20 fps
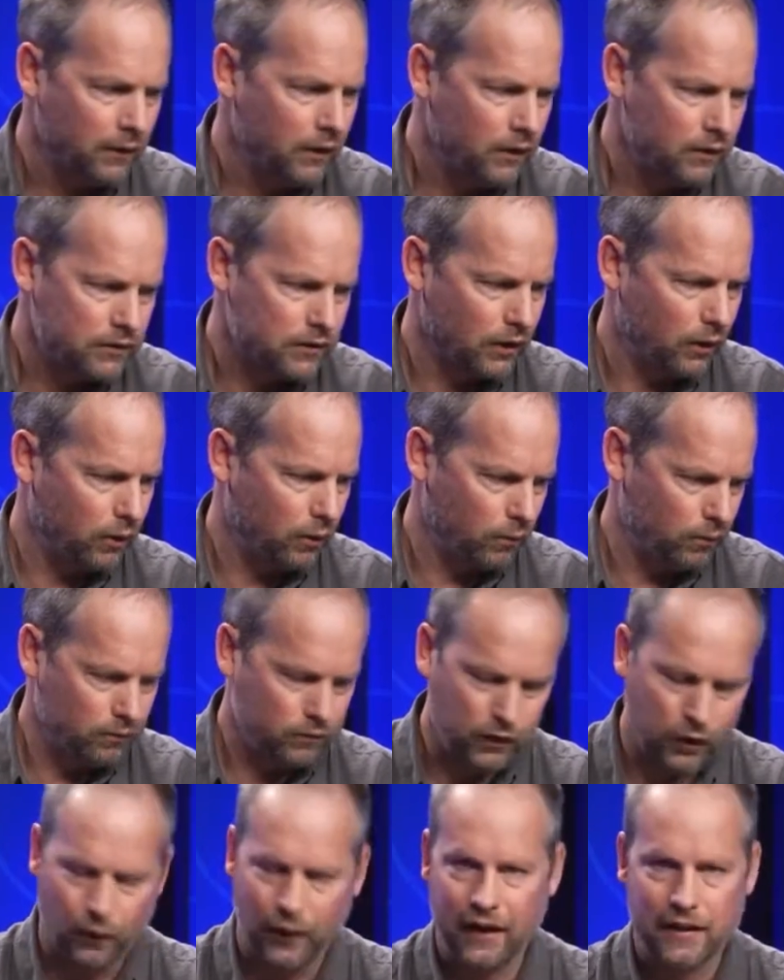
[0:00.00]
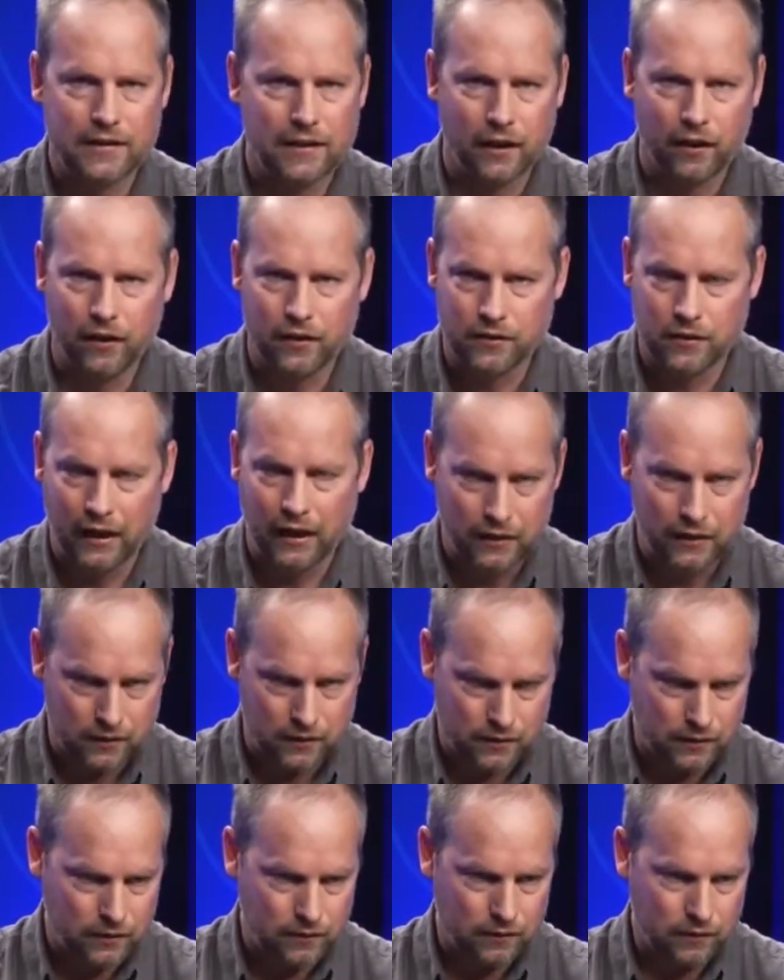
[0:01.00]
So Excel
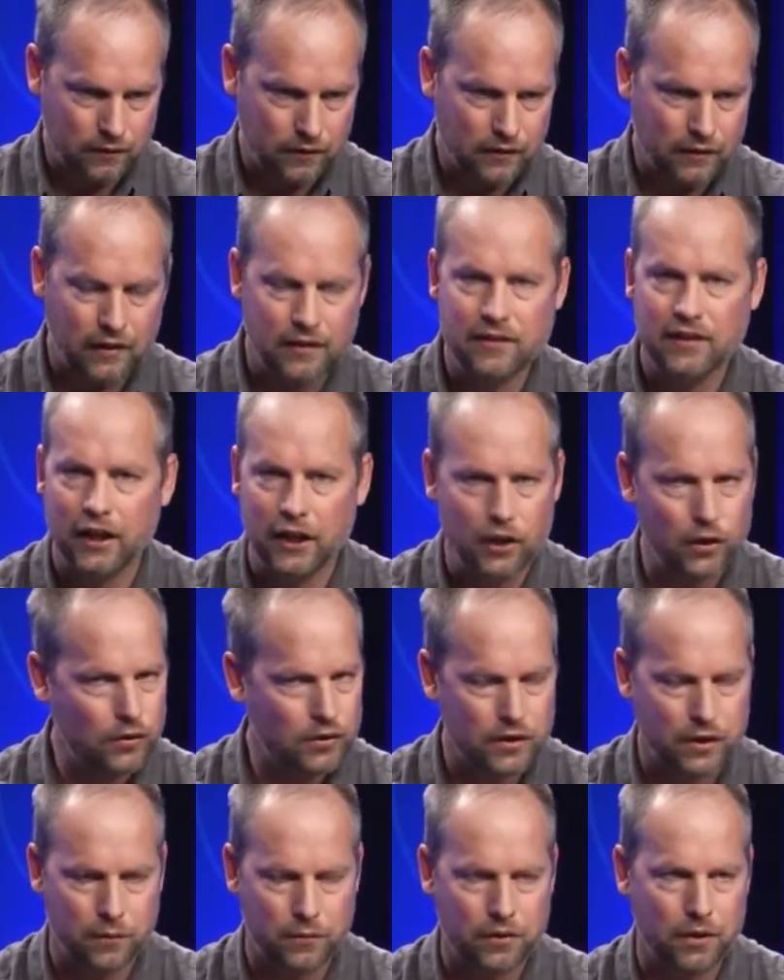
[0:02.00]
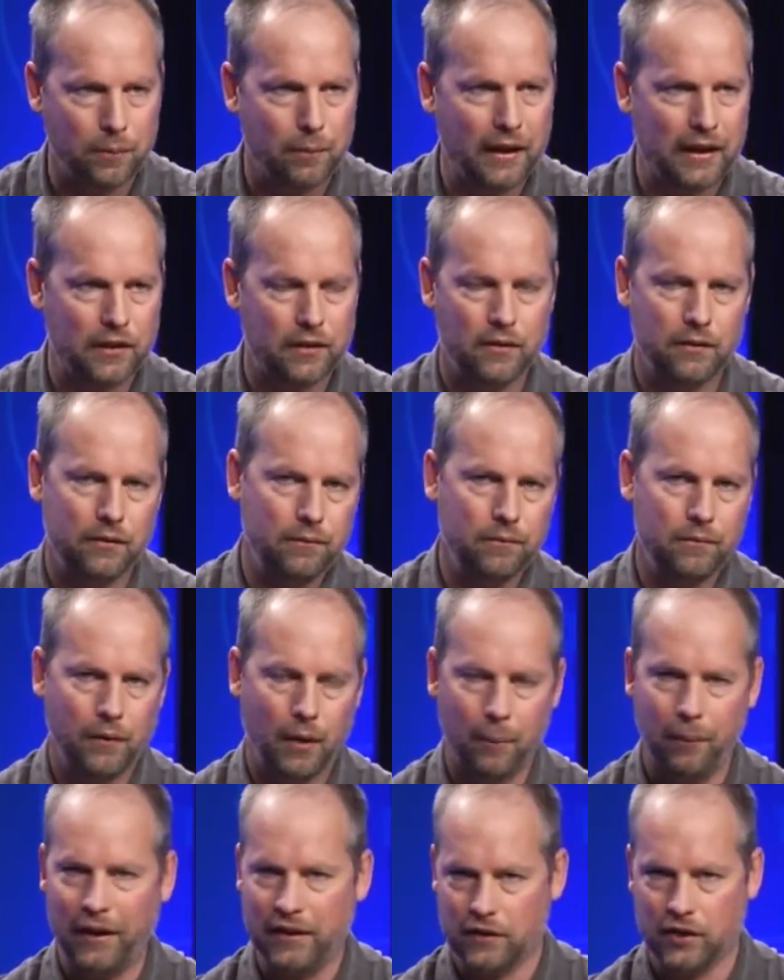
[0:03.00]
has continues to make
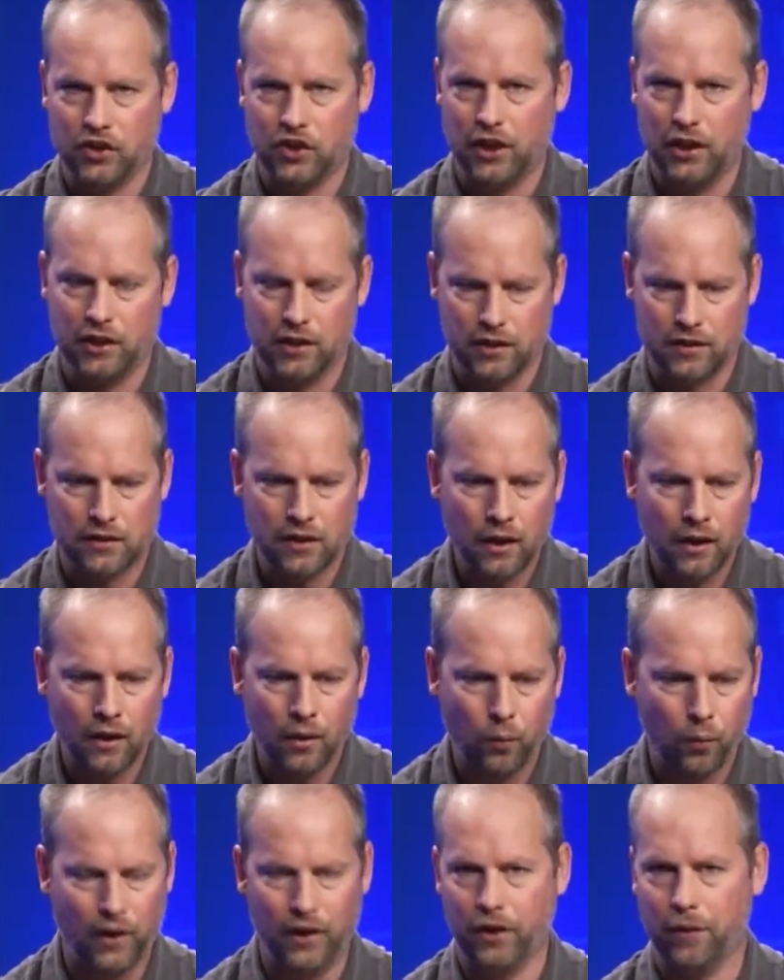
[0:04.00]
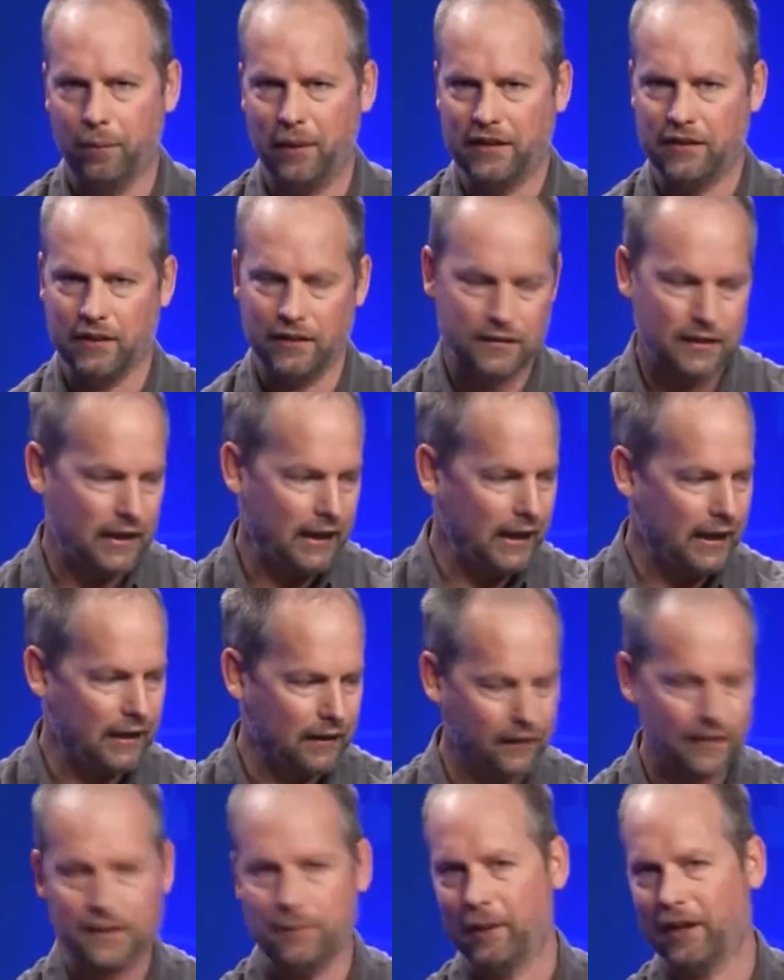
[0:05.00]
amazing changes where you can basically say, hey,
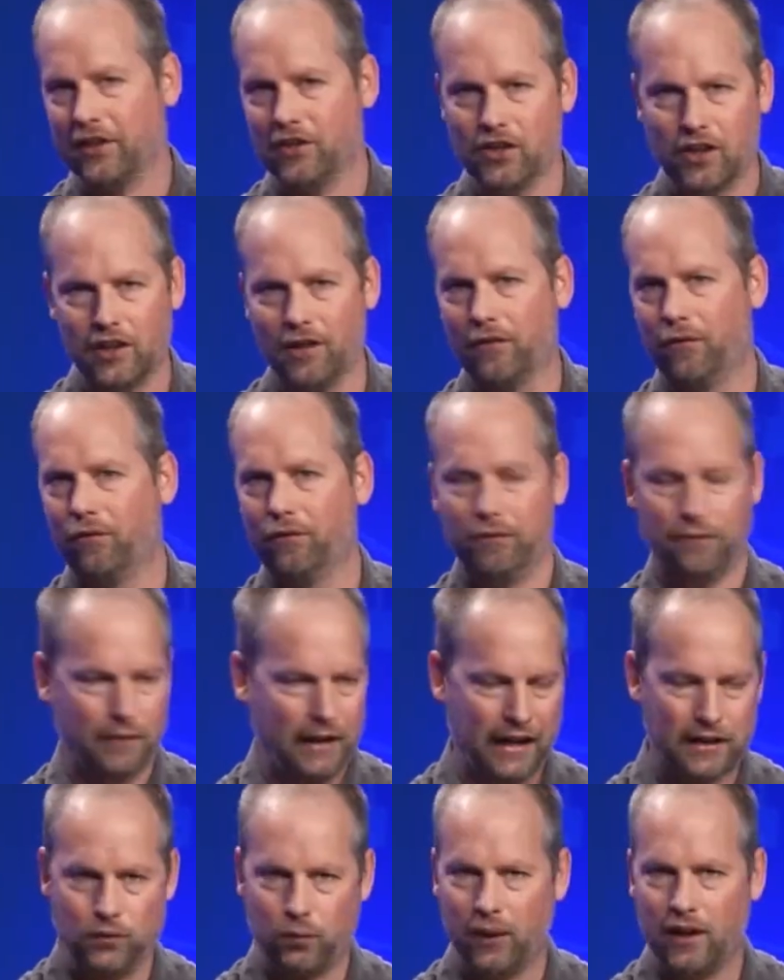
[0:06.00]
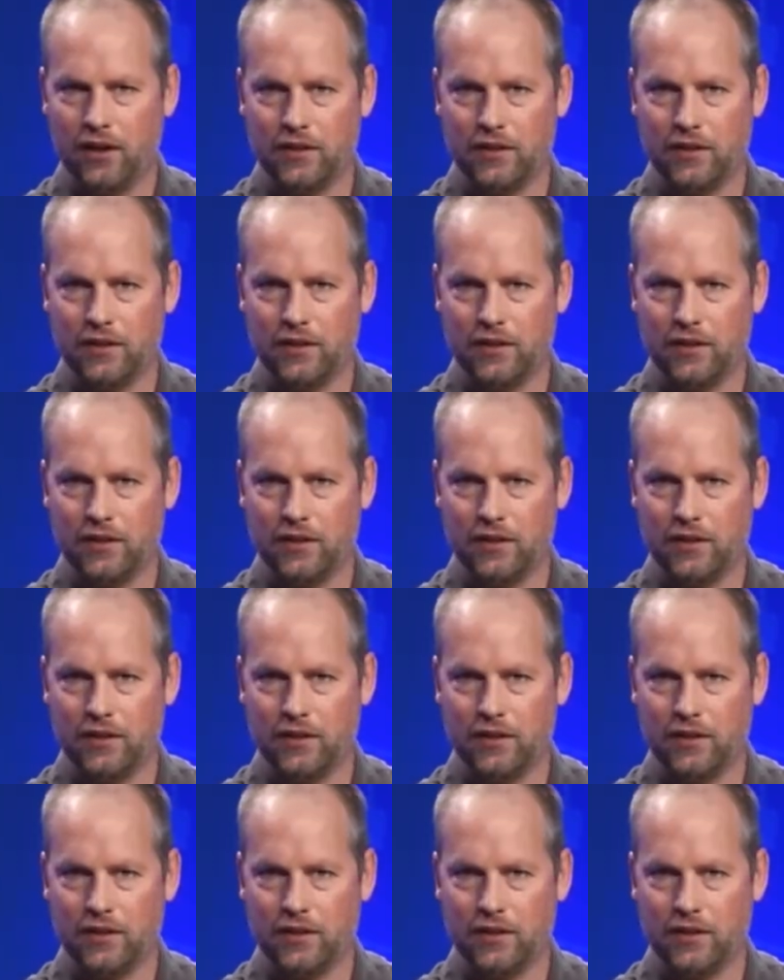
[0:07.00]
let's make a chart of X, Y, or